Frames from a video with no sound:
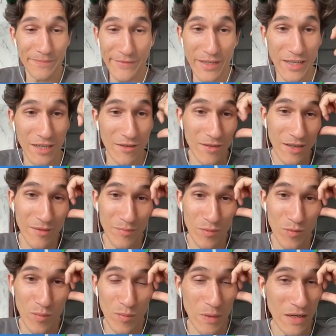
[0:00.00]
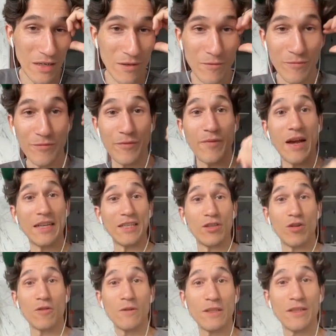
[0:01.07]
Uh, I probably I
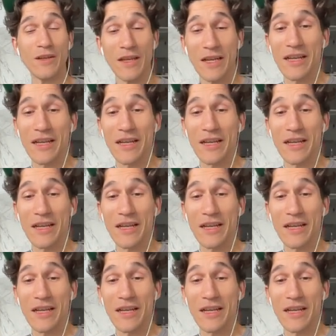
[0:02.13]
deserve it.